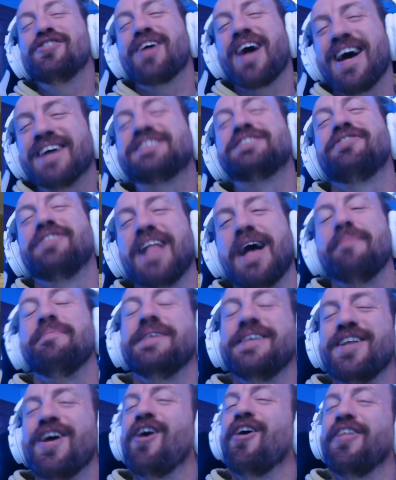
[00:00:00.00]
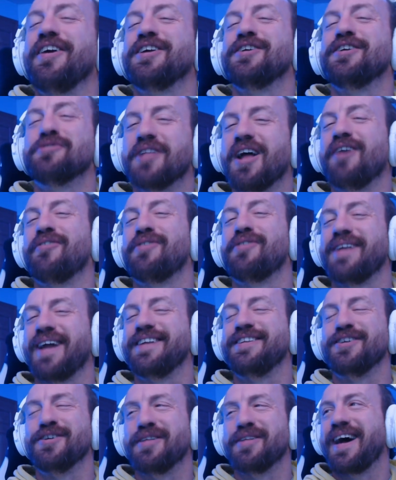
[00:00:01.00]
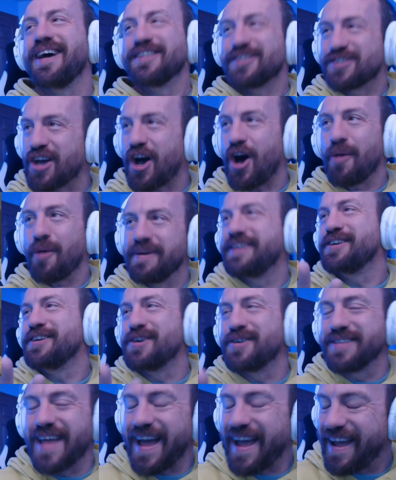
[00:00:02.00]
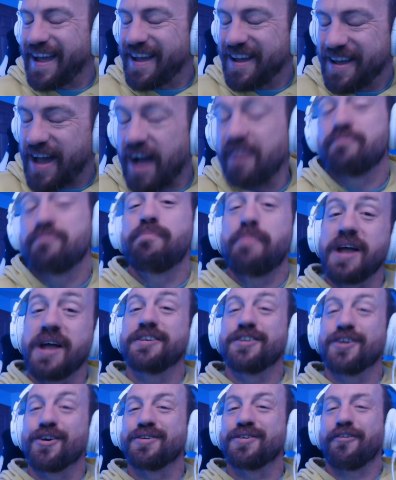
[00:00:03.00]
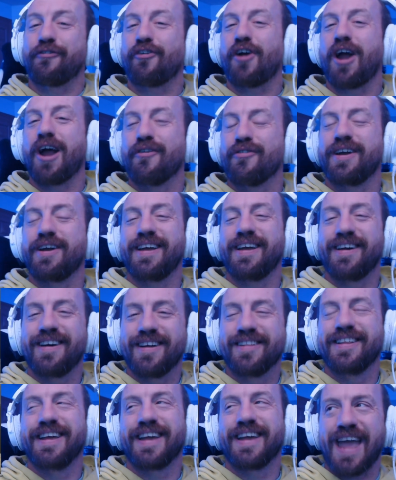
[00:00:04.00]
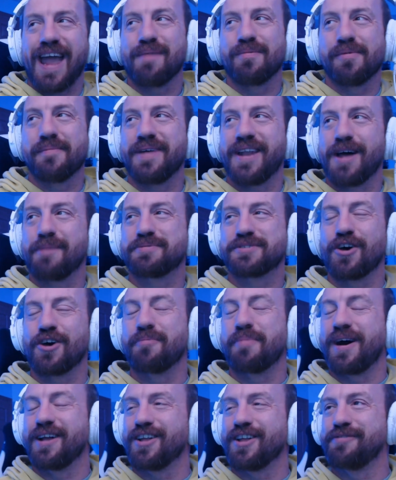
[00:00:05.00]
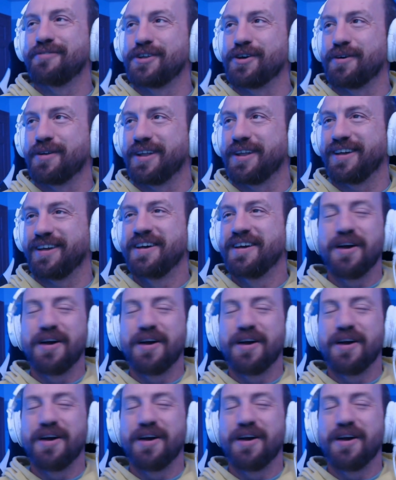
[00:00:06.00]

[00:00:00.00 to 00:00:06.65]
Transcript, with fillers: You guys have let me know that you love when I do that, so I'll be doing that. I've been doing it for every Elite Cameraman episode, but I love doing it.